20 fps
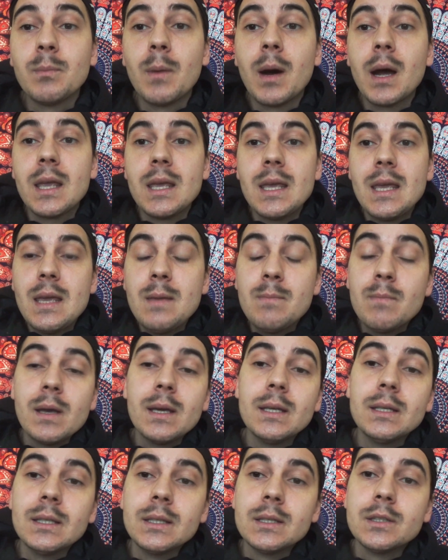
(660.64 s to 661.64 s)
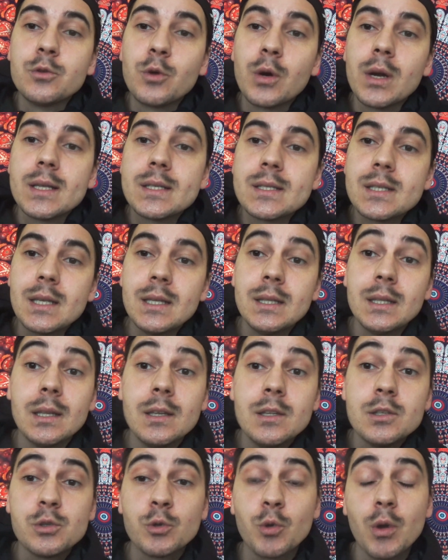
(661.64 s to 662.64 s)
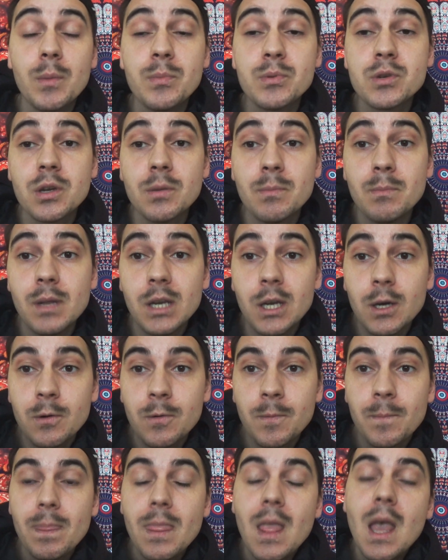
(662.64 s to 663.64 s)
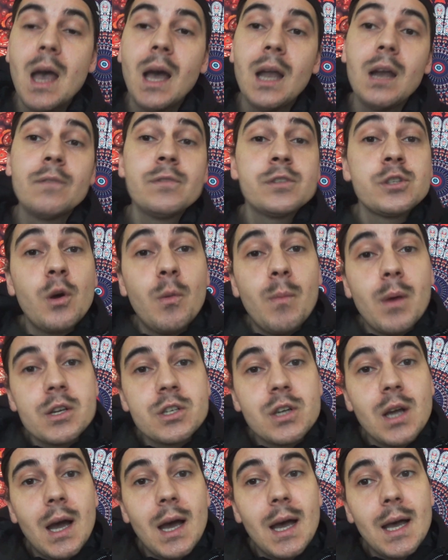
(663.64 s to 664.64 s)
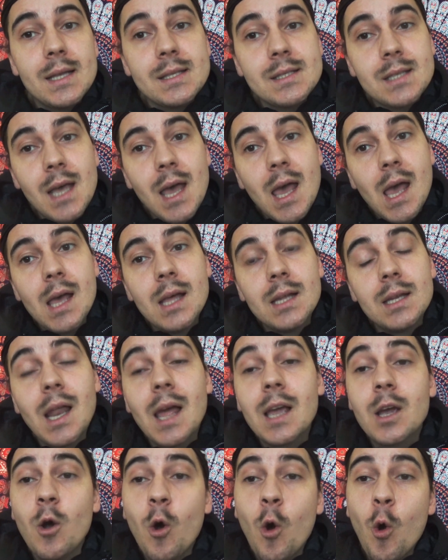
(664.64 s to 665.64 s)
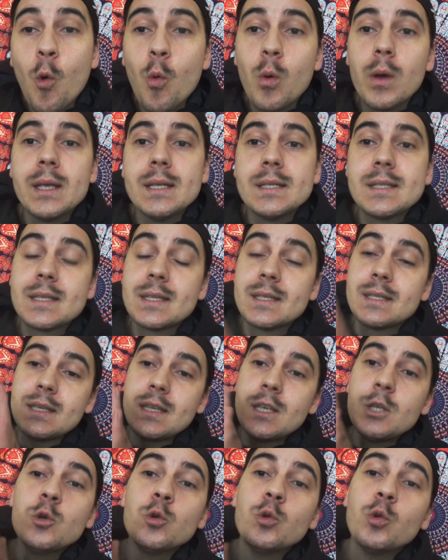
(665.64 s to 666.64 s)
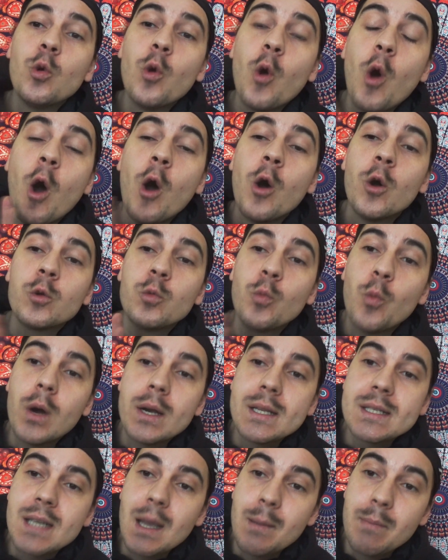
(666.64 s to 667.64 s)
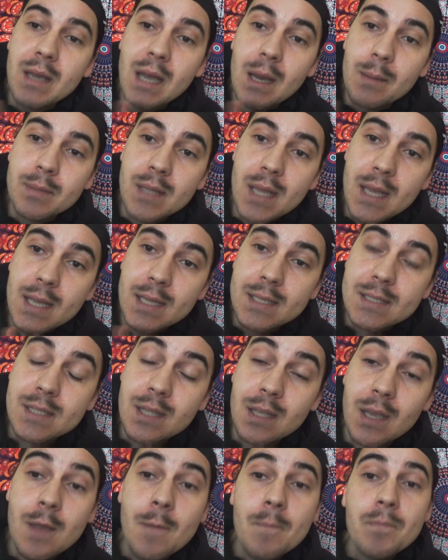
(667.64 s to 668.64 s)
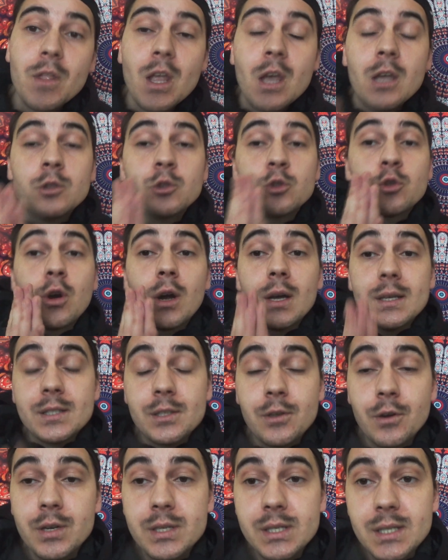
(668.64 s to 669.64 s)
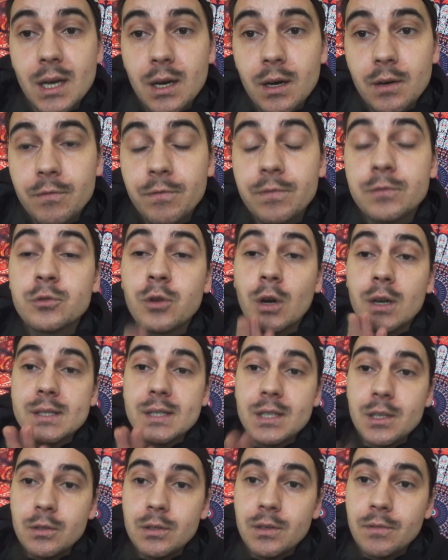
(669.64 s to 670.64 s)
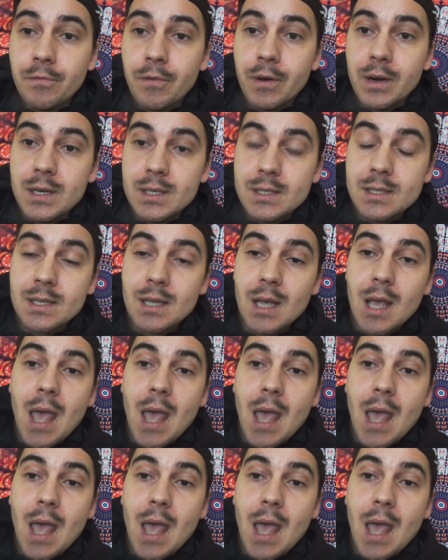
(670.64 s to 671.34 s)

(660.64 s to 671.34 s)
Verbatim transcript: my email address in the description below. I love you so much guys and like always, see you on what is coming up next trust yourself, trust the universe,